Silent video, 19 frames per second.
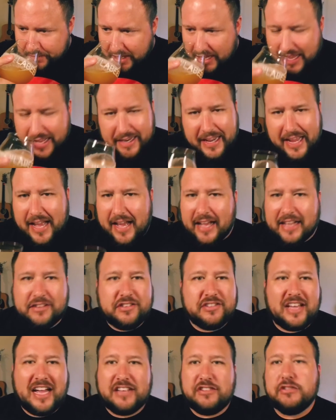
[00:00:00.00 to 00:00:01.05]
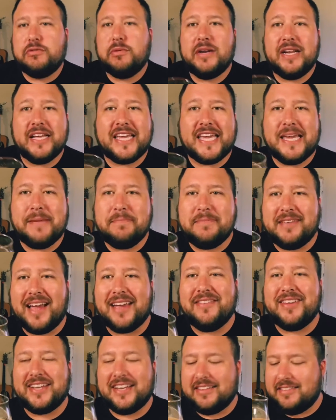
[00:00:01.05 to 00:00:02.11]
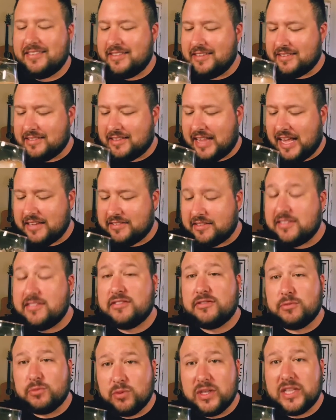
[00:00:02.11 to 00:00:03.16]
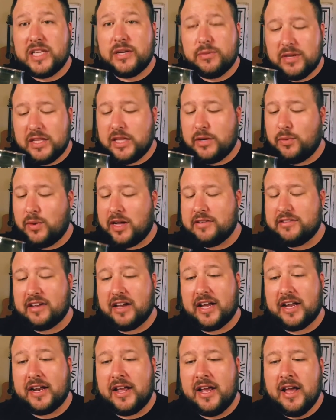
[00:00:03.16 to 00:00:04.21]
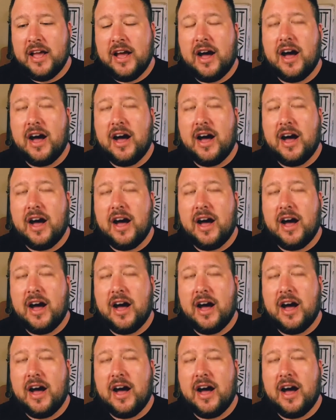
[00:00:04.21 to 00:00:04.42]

And yeah, I just I just want to keep diving into this glass. This is really really well done.